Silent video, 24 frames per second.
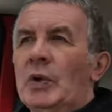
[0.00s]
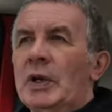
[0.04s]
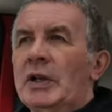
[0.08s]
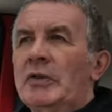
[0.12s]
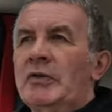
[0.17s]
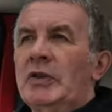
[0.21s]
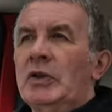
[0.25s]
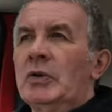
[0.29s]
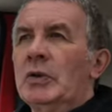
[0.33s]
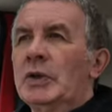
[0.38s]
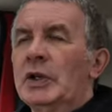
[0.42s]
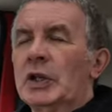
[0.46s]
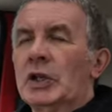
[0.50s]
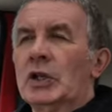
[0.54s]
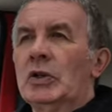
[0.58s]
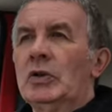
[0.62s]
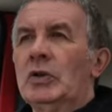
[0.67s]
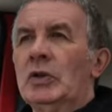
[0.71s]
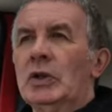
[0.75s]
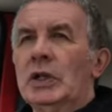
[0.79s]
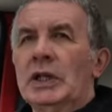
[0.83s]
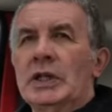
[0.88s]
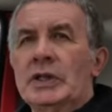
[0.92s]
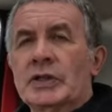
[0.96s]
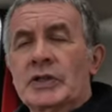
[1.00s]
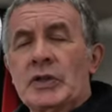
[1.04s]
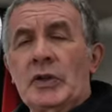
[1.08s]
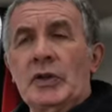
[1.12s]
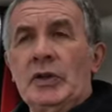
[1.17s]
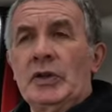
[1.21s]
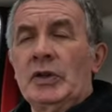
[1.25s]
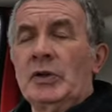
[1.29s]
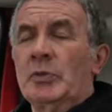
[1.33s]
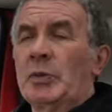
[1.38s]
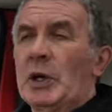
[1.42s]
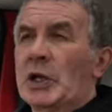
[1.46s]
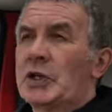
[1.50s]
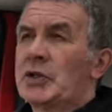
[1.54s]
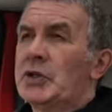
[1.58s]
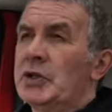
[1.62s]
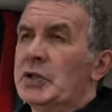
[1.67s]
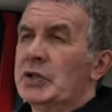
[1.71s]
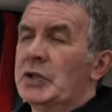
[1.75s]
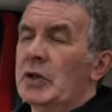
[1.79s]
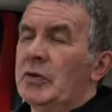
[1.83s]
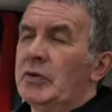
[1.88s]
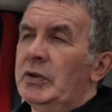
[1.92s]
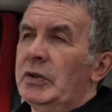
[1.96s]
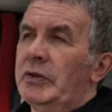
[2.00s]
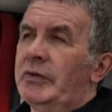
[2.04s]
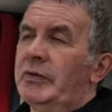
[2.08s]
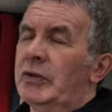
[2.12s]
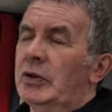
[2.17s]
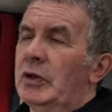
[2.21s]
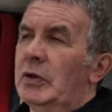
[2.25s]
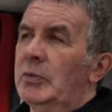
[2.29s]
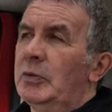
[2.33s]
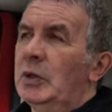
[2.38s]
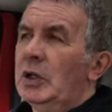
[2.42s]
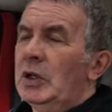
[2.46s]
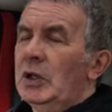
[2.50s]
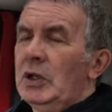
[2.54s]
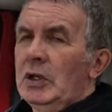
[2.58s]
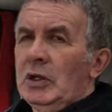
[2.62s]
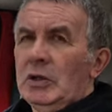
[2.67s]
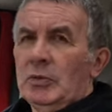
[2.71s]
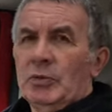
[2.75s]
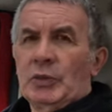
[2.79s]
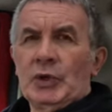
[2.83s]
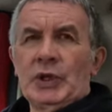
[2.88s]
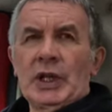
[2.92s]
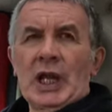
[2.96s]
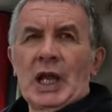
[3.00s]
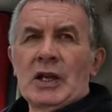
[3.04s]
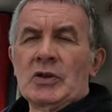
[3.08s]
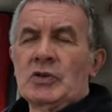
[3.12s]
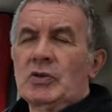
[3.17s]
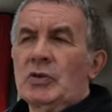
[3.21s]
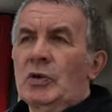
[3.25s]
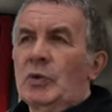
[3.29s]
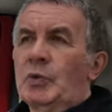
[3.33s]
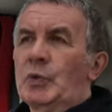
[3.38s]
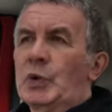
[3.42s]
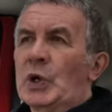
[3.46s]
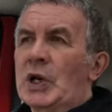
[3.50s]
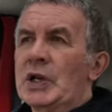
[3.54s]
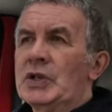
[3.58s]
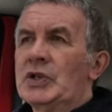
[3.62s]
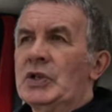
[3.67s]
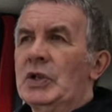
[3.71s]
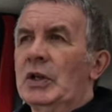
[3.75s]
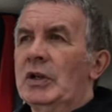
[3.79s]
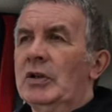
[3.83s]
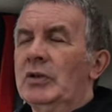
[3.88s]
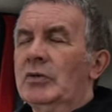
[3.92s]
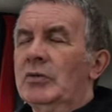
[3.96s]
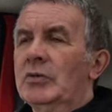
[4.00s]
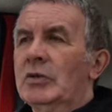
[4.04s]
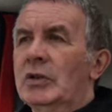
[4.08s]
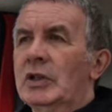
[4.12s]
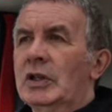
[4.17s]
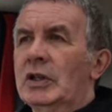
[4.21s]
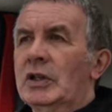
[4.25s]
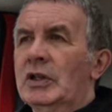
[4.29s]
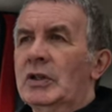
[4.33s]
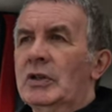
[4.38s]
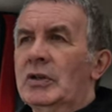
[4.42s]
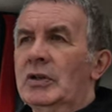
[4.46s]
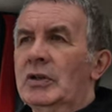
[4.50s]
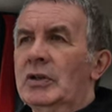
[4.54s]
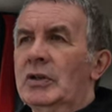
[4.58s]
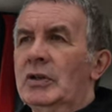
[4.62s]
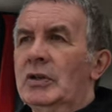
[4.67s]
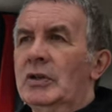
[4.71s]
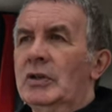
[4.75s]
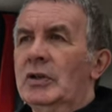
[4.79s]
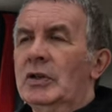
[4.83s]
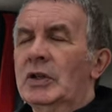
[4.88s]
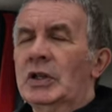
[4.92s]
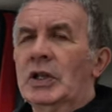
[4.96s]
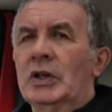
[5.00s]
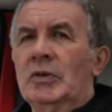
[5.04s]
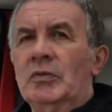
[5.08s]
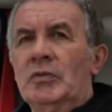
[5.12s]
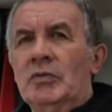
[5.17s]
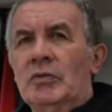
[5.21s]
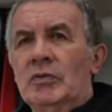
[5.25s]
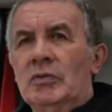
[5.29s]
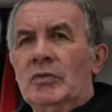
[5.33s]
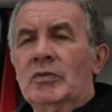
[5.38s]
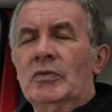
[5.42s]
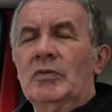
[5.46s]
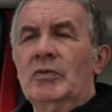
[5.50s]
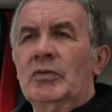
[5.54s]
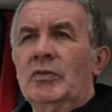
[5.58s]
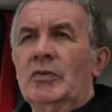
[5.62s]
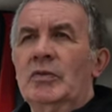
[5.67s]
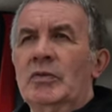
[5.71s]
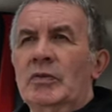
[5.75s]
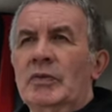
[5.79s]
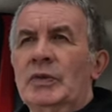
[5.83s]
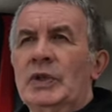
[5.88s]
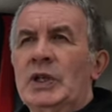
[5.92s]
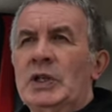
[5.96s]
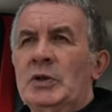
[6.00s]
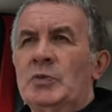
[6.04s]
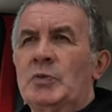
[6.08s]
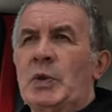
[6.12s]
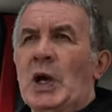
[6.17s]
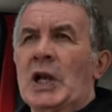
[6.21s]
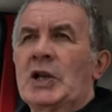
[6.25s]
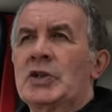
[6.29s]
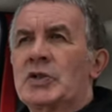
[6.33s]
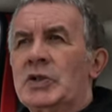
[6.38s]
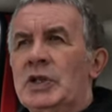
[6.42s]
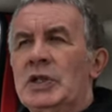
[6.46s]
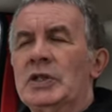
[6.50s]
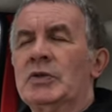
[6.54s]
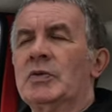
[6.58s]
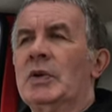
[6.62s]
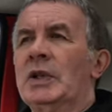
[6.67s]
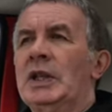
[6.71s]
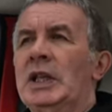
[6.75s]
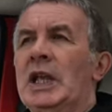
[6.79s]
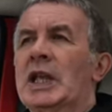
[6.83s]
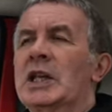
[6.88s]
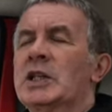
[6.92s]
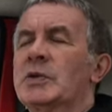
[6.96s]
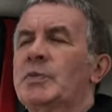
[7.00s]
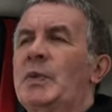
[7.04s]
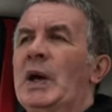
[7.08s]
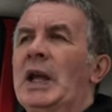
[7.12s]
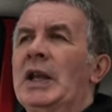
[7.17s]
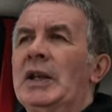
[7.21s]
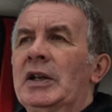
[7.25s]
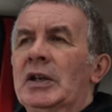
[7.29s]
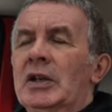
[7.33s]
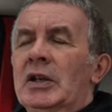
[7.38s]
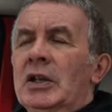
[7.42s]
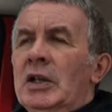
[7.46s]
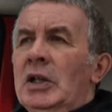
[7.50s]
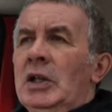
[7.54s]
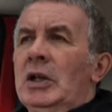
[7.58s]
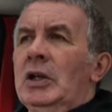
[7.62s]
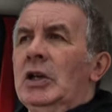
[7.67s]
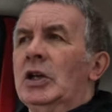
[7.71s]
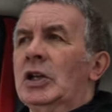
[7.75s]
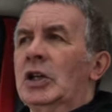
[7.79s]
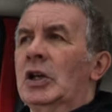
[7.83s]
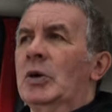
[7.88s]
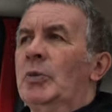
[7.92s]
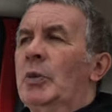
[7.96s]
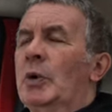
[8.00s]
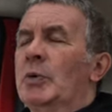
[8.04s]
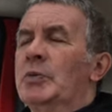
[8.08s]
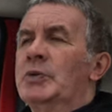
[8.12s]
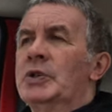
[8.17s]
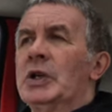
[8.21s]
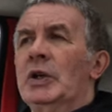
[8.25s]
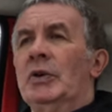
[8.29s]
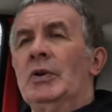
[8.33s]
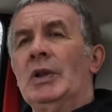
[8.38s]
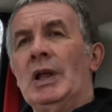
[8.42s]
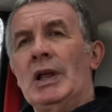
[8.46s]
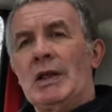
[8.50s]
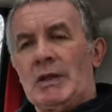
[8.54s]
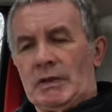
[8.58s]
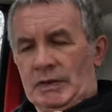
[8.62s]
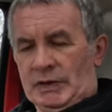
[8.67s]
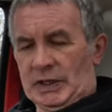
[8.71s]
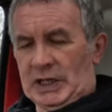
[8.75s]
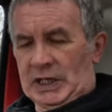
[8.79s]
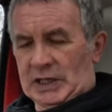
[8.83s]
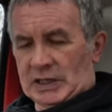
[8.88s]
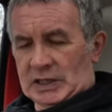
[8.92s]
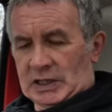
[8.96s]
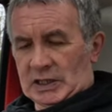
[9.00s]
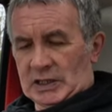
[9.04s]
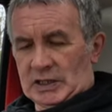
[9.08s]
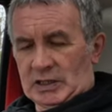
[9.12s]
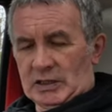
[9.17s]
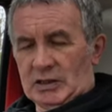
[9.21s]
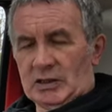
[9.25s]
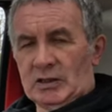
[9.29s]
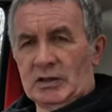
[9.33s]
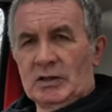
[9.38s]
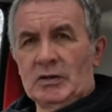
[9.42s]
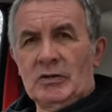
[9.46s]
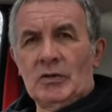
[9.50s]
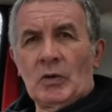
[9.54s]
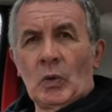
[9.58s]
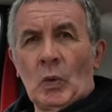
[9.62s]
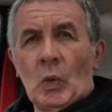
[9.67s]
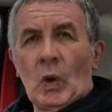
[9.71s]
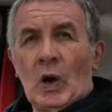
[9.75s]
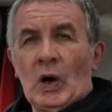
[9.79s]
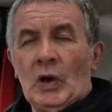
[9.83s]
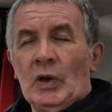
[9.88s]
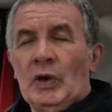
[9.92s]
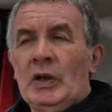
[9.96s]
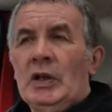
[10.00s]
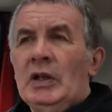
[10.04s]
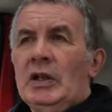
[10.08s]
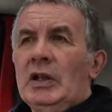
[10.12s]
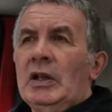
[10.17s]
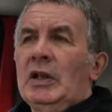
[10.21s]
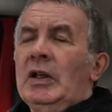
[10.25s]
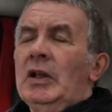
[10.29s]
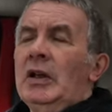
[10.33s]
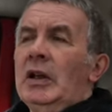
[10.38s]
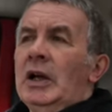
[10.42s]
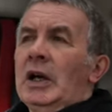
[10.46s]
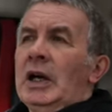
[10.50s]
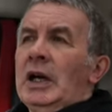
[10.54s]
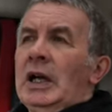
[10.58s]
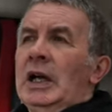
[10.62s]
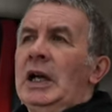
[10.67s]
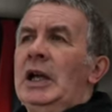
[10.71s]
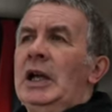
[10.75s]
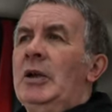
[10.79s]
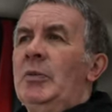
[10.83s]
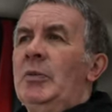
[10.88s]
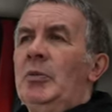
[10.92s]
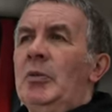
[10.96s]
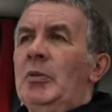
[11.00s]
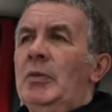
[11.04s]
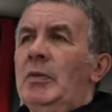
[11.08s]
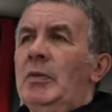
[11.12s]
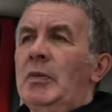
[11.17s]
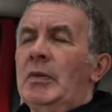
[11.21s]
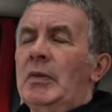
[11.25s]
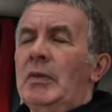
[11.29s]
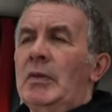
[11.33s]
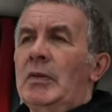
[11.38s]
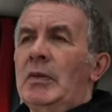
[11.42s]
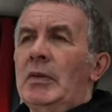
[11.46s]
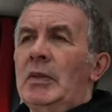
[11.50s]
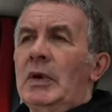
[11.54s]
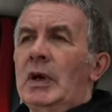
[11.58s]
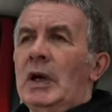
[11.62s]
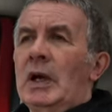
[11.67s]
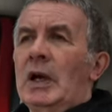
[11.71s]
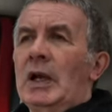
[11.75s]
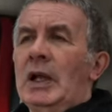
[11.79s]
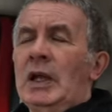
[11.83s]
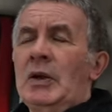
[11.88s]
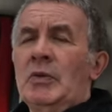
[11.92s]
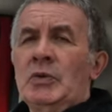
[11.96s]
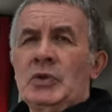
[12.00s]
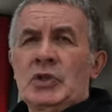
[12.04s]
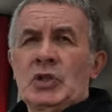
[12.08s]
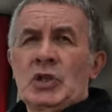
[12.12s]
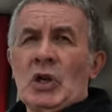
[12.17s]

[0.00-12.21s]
whatever you want to call it, so that the batteries don't deform. But the actual pressure that these batteries, when they expand, come up to. This one, it was